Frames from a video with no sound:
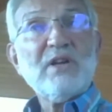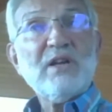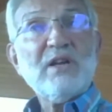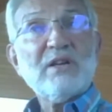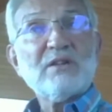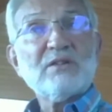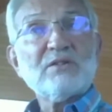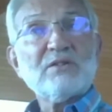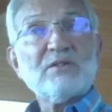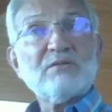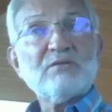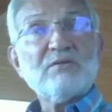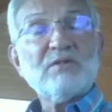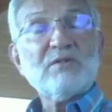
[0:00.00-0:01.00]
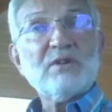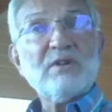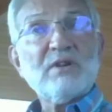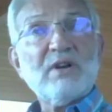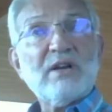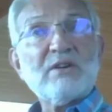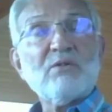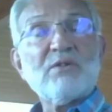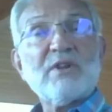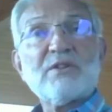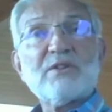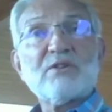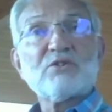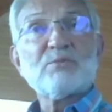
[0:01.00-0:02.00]
and I don't think
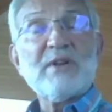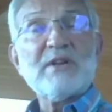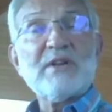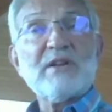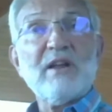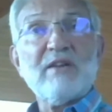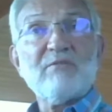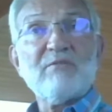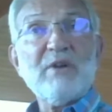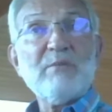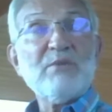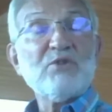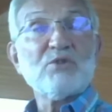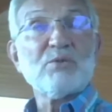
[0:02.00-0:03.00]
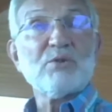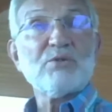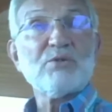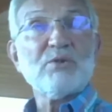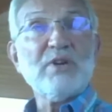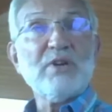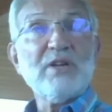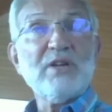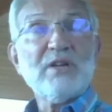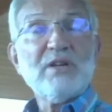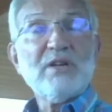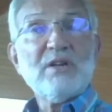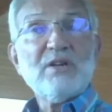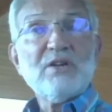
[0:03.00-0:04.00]
there's many left, maybe 2 or 3.
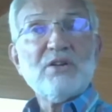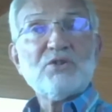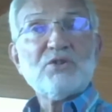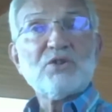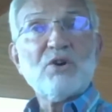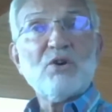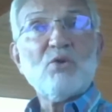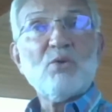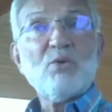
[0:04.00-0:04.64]
So,